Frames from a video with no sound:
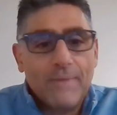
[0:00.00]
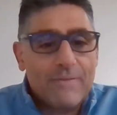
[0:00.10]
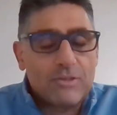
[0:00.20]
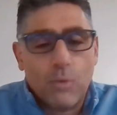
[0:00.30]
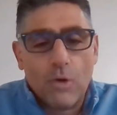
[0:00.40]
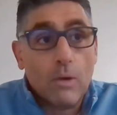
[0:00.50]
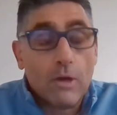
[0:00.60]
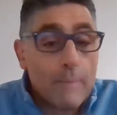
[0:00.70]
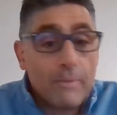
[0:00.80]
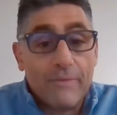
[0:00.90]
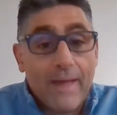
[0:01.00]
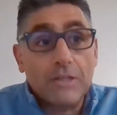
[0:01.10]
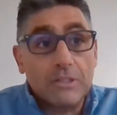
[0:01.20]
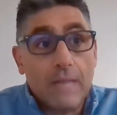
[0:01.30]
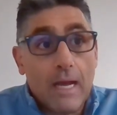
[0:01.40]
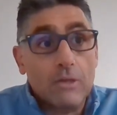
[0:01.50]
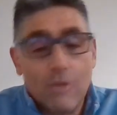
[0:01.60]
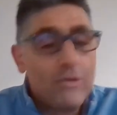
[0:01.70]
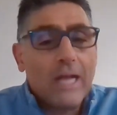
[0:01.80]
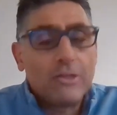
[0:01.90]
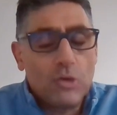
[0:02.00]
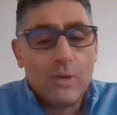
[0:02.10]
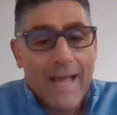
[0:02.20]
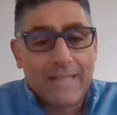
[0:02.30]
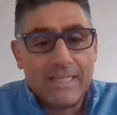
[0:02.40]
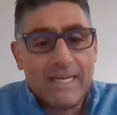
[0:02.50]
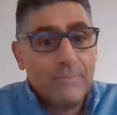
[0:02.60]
If it's worth a couple of $1,000, if you got into an accident